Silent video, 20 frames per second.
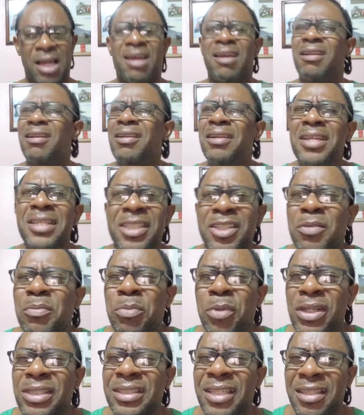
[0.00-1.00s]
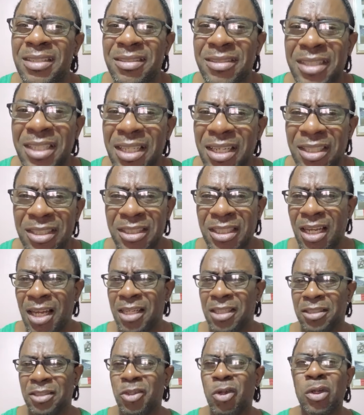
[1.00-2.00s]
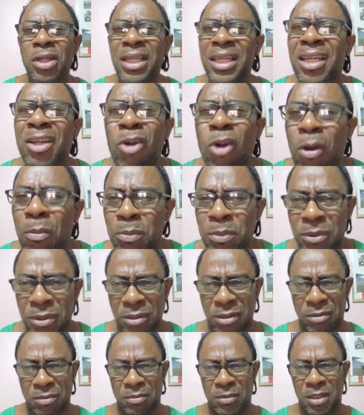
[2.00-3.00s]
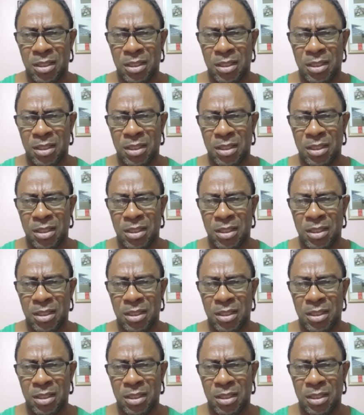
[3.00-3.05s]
Listen presentation, no hiccups.